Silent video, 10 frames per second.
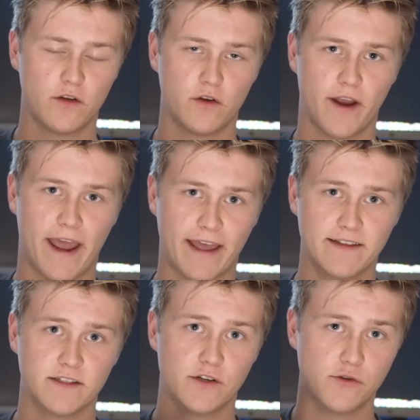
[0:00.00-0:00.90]
your
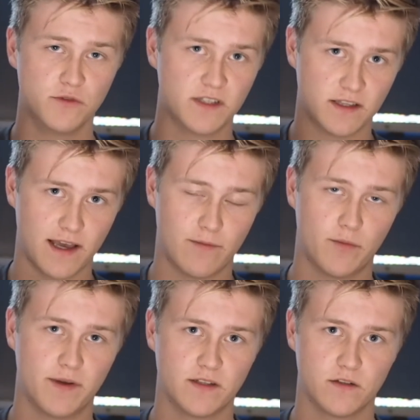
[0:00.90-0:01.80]
hands and using the Apple
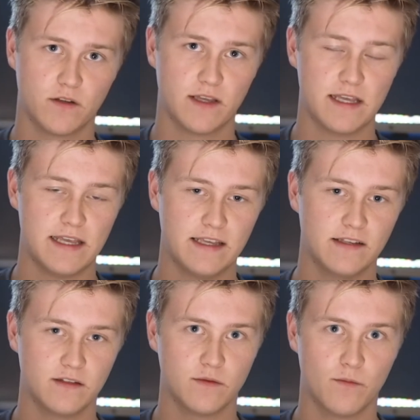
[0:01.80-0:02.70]
Pencil
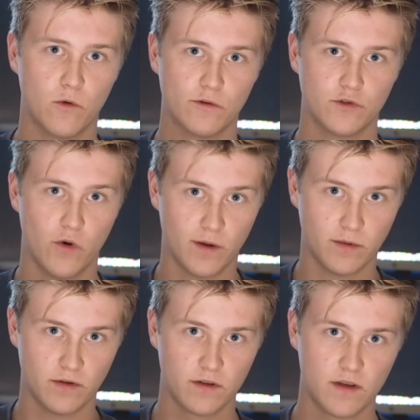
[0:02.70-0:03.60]
is more
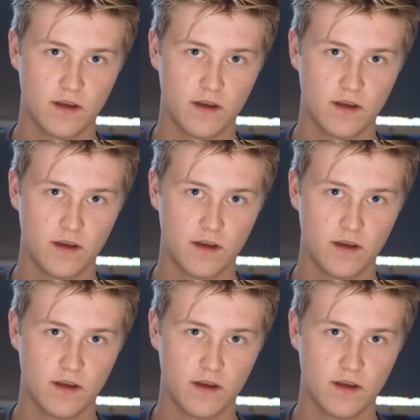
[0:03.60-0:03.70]
enjoyable.